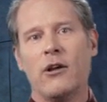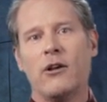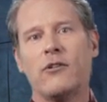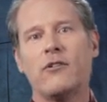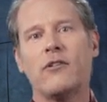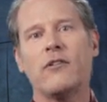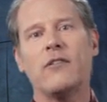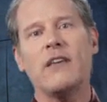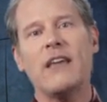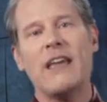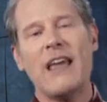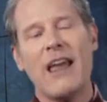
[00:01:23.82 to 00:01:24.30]

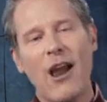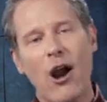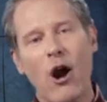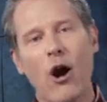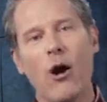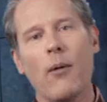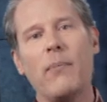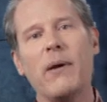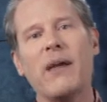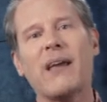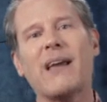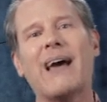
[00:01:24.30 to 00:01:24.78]
to the
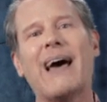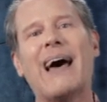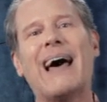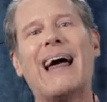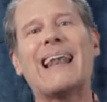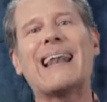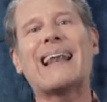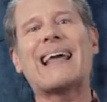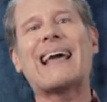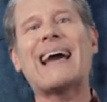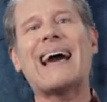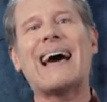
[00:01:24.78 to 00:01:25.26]
Arabic
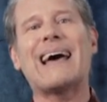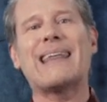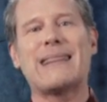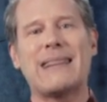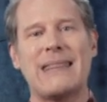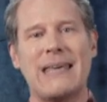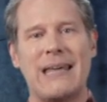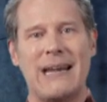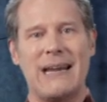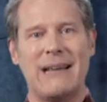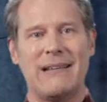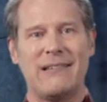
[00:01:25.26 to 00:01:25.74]

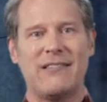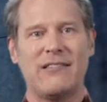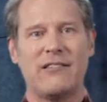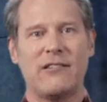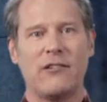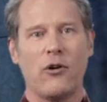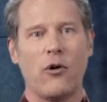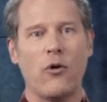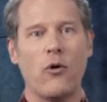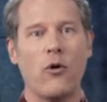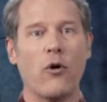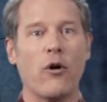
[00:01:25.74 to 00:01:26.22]
alcázares,
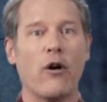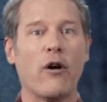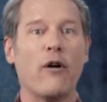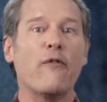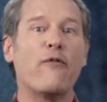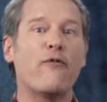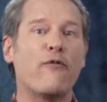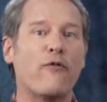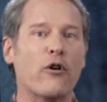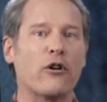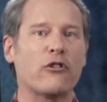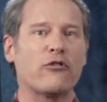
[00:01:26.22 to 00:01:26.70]
or
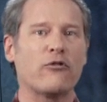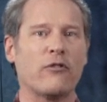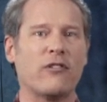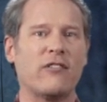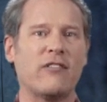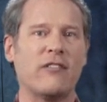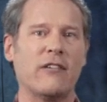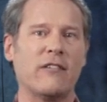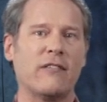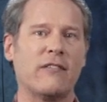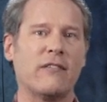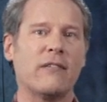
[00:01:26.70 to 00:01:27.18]

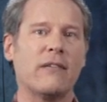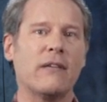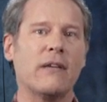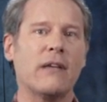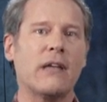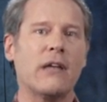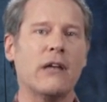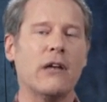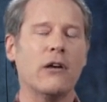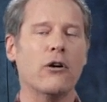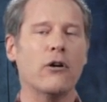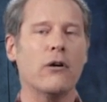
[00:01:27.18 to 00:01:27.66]
fortresses,
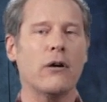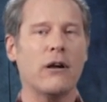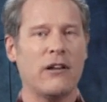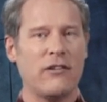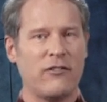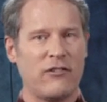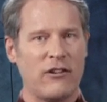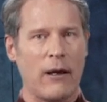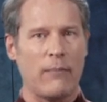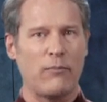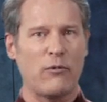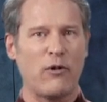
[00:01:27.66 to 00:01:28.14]
here in
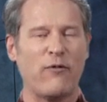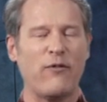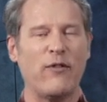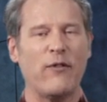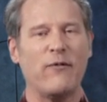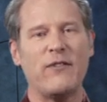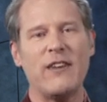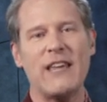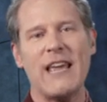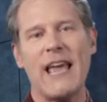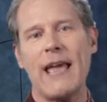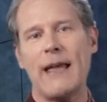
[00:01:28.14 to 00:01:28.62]
Chapter
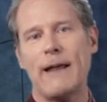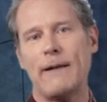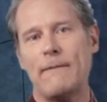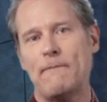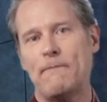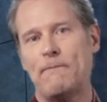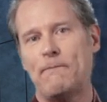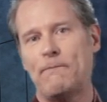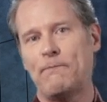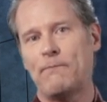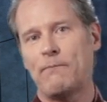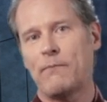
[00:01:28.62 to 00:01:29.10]
58.
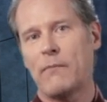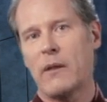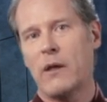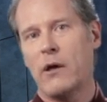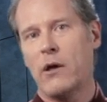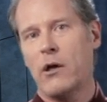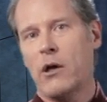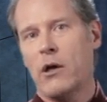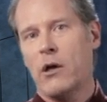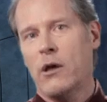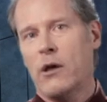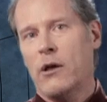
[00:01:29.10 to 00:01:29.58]

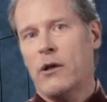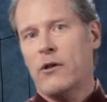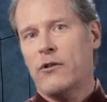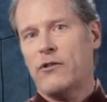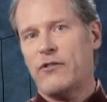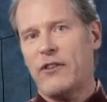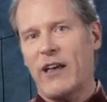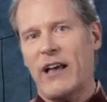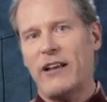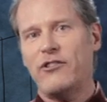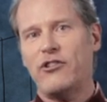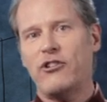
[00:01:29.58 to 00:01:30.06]

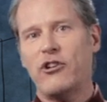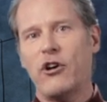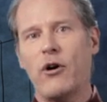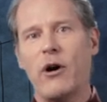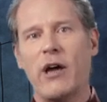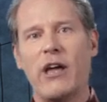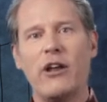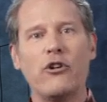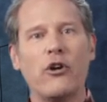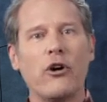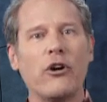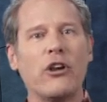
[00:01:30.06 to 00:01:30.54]
Sancho
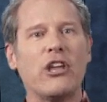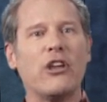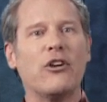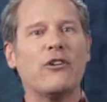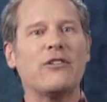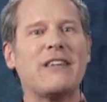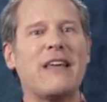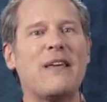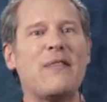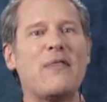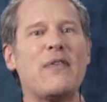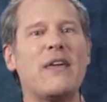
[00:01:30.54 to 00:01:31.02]
and Don
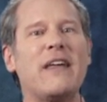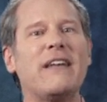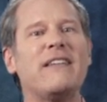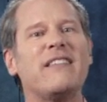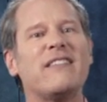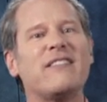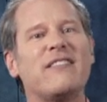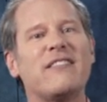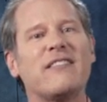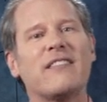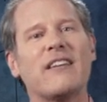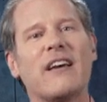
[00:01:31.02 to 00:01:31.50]
Quixote then
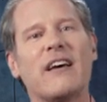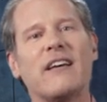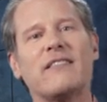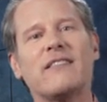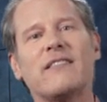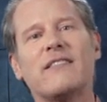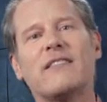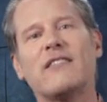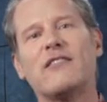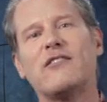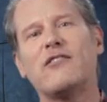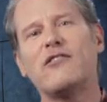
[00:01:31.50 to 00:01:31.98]

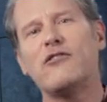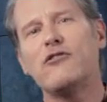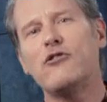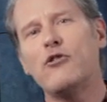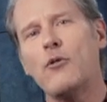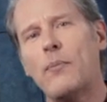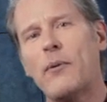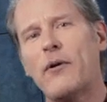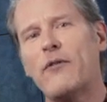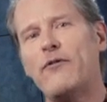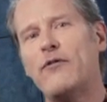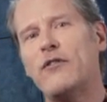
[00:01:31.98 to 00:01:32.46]
discuss the
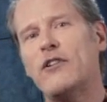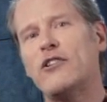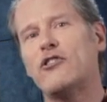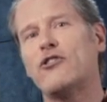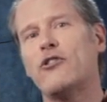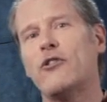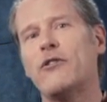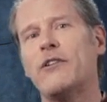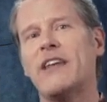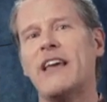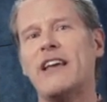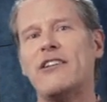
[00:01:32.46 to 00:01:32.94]

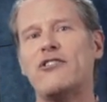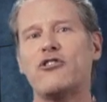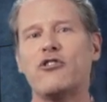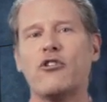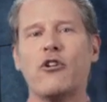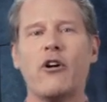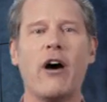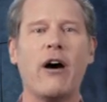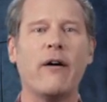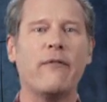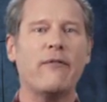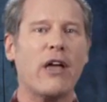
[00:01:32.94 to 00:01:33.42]
superficial nature
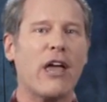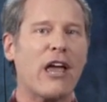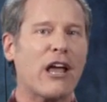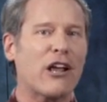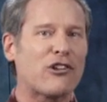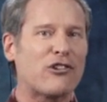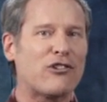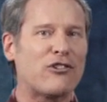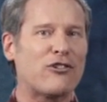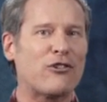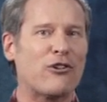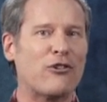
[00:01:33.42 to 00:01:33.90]
of
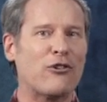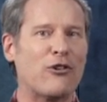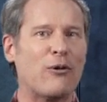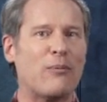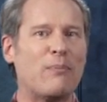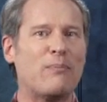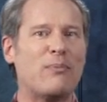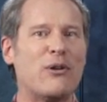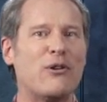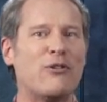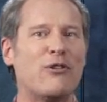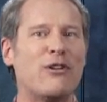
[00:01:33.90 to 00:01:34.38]
external
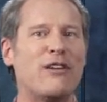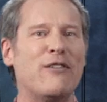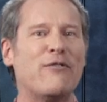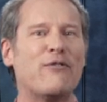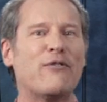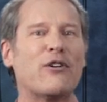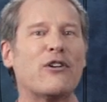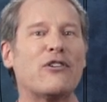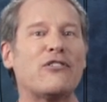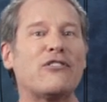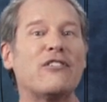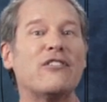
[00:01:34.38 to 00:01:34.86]
beauty
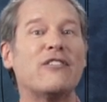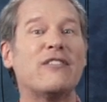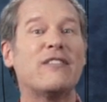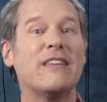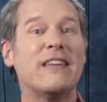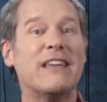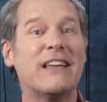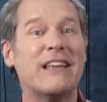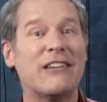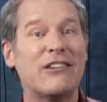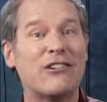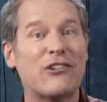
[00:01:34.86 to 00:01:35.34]
versus
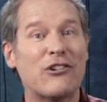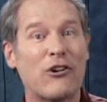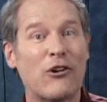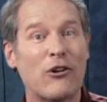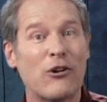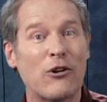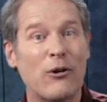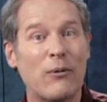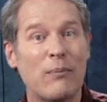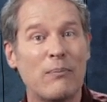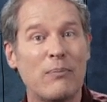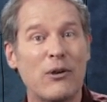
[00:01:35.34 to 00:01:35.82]
the
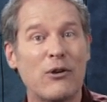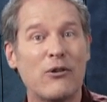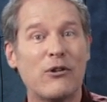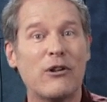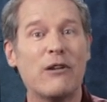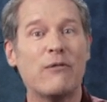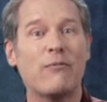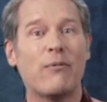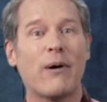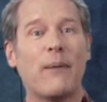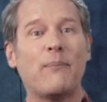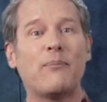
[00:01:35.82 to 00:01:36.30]
internal
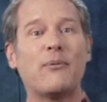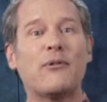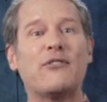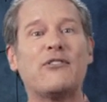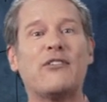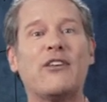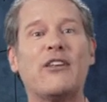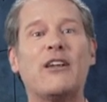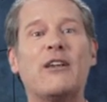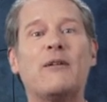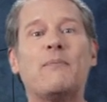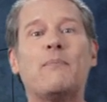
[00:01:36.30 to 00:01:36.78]
beauty
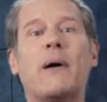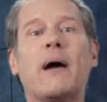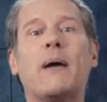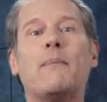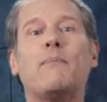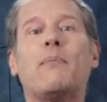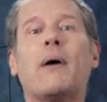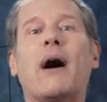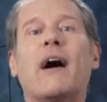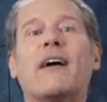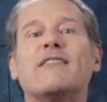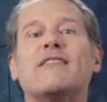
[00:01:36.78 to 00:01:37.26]
represented by
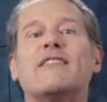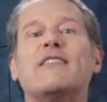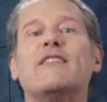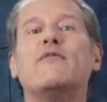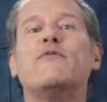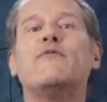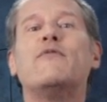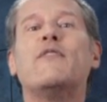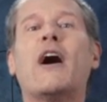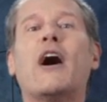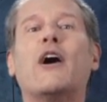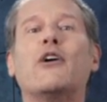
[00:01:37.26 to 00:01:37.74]

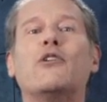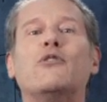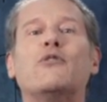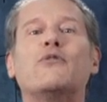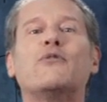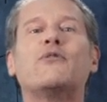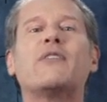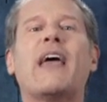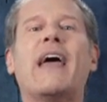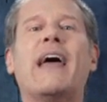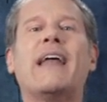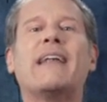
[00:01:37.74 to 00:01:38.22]
positive
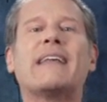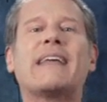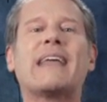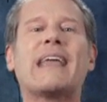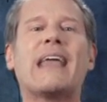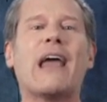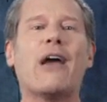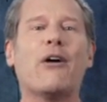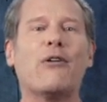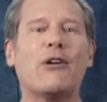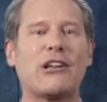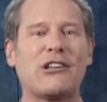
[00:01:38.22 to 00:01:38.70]
values and
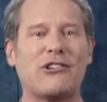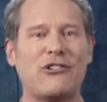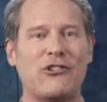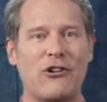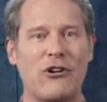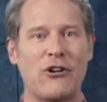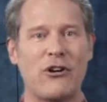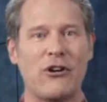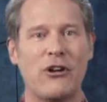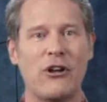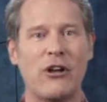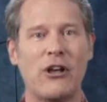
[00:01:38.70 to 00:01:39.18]
character,